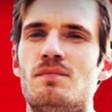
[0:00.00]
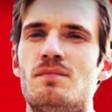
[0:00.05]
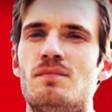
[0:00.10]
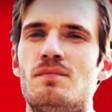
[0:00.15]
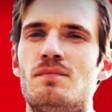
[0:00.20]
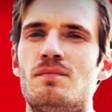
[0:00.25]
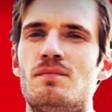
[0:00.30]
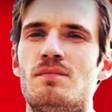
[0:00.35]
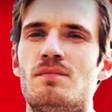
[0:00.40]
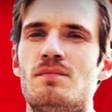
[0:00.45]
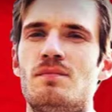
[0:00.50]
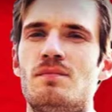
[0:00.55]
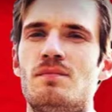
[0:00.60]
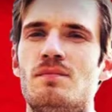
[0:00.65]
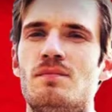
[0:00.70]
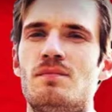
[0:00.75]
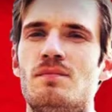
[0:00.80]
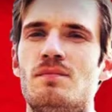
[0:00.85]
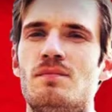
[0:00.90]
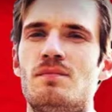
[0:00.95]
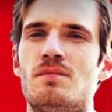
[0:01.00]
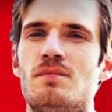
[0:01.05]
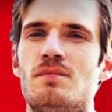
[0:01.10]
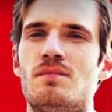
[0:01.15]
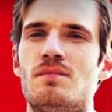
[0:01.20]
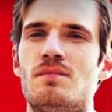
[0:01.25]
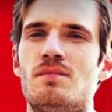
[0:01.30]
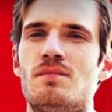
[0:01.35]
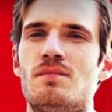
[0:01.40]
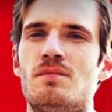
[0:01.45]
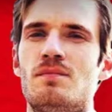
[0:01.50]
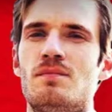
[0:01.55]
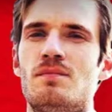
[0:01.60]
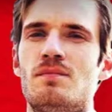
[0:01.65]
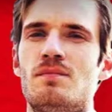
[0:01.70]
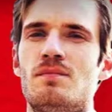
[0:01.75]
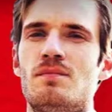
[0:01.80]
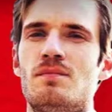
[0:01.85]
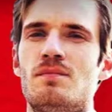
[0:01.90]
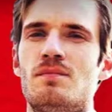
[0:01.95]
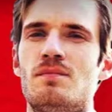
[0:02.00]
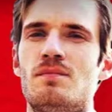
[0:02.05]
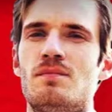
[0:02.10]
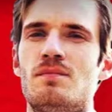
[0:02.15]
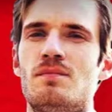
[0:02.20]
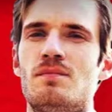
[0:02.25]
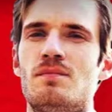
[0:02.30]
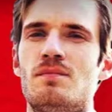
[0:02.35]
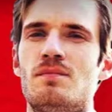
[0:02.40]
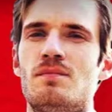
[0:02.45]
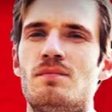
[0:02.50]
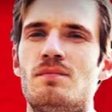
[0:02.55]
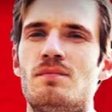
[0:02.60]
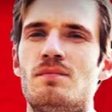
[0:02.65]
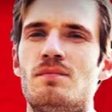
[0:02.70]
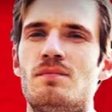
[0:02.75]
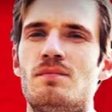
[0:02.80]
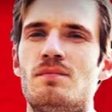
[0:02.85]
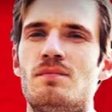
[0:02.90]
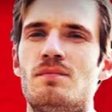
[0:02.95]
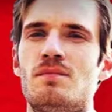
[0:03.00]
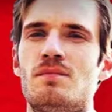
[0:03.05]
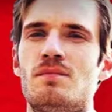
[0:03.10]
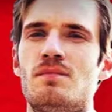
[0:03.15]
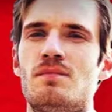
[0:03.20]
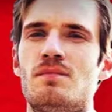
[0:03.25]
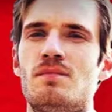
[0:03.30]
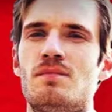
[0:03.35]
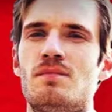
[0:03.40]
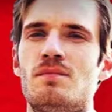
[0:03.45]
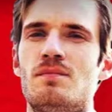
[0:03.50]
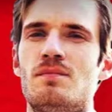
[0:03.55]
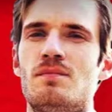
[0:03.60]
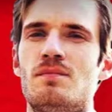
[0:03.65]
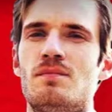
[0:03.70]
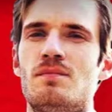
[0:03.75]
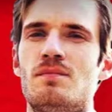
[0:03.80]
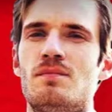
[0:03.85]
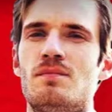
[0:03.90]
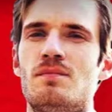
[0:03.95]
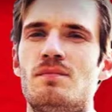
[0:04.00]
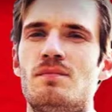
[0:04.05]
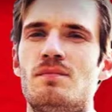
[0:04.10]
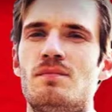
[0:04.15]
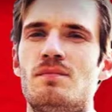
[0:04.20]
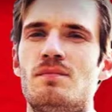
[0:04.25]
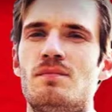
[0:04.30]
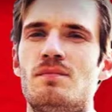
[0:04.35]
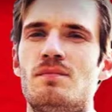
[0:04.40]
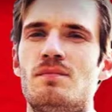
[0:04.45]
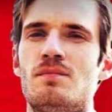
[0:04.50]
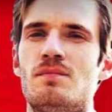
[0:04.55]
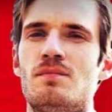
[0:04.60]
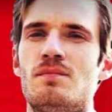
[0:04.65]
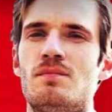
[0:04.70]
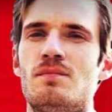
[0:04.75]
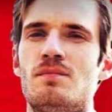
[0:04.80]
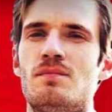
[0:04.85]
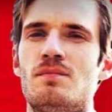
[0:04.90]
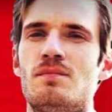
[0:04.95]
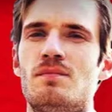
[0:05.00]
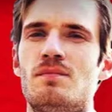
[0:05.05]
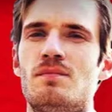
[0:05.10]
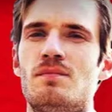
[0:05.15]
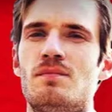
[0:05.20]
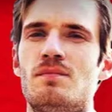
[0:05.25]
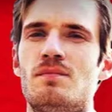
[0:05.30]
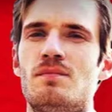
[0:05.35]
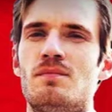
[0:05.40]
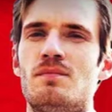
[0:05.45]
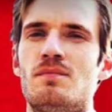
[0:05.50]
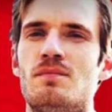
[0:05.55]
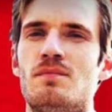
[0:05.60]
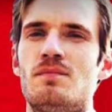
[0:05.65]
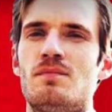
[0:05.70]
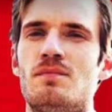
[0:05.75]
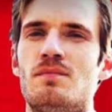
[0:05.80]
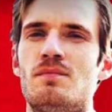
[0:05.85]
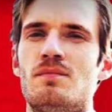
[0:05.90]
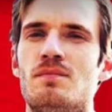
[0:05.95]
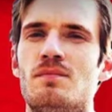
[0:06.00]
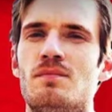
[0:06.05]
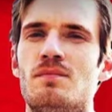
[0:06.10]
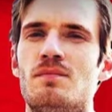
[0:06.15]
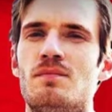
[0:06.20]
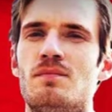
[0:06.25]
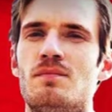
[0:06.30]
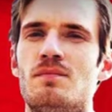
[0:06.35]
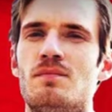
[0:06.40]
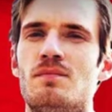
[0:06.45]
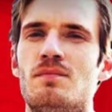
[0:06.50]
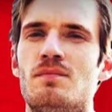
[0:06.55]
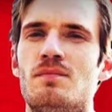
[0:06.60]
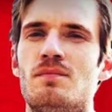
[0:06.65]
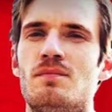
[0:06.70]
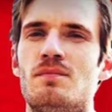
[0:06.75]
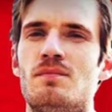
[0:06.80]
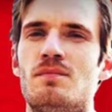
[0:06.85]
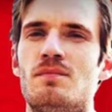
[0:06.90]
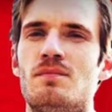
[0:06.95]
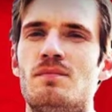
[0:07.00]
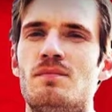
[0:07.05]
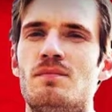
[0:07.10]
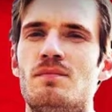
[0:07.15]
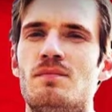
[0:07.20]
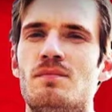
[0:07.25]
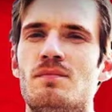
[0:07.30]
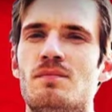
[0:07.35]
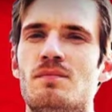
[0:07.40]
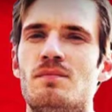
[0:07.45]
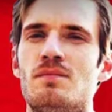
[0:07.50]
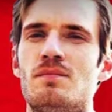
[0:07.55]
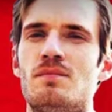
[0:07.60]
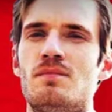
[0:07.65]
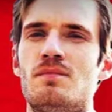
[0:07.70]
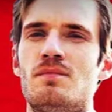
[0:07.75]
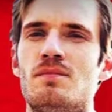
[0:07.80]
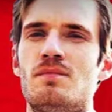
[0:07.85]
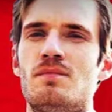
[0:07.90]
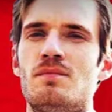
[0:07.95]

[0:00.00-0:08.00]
No words are spoken by the person on screen.